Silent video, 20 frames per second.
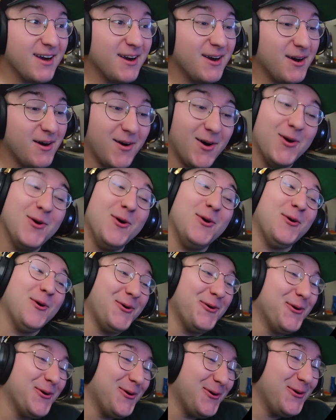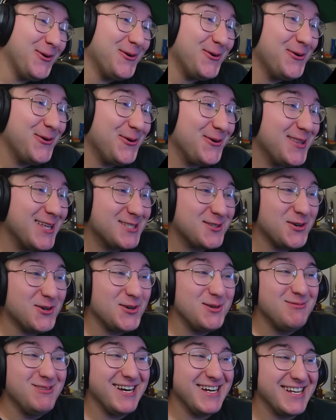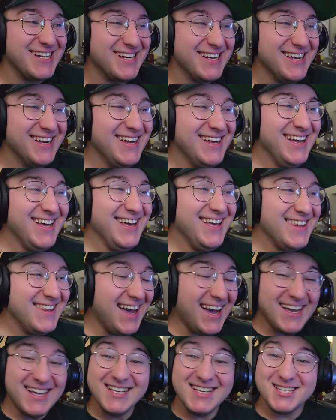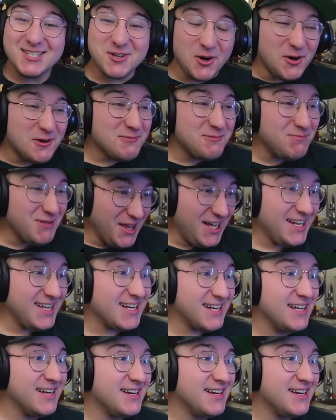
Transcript: Oh, that's cold-blooded. That is cold-blooded.